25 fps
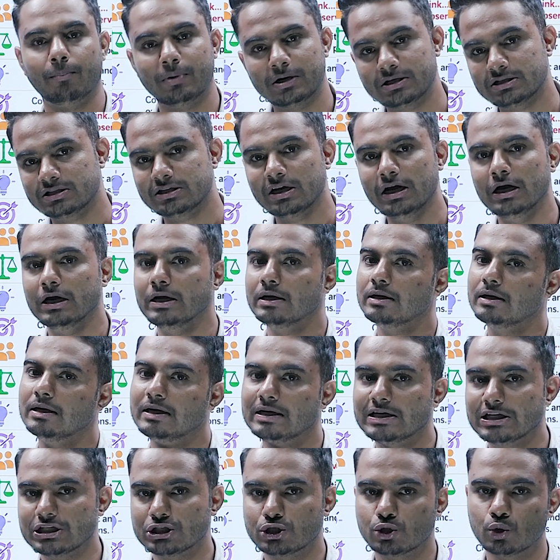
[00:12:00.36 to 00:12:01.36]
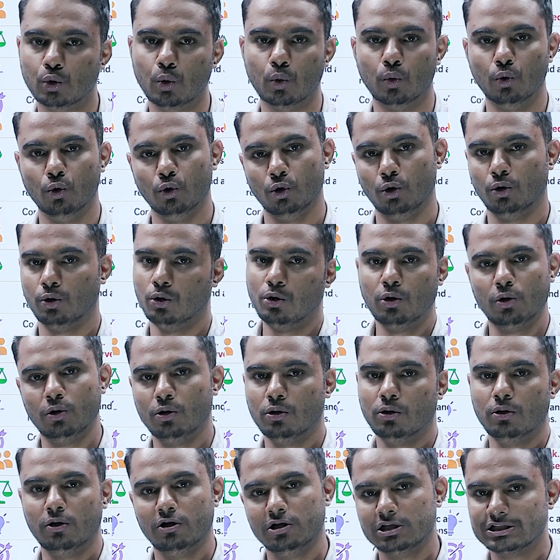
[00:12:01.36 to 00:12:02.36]
but still it is true.
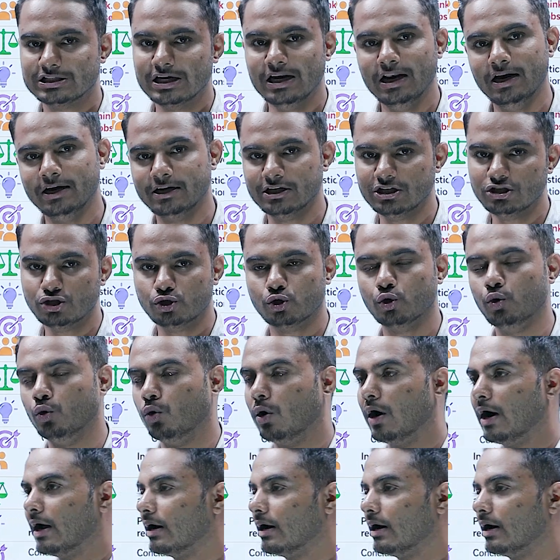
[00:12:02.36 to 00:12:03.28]
Still it is true.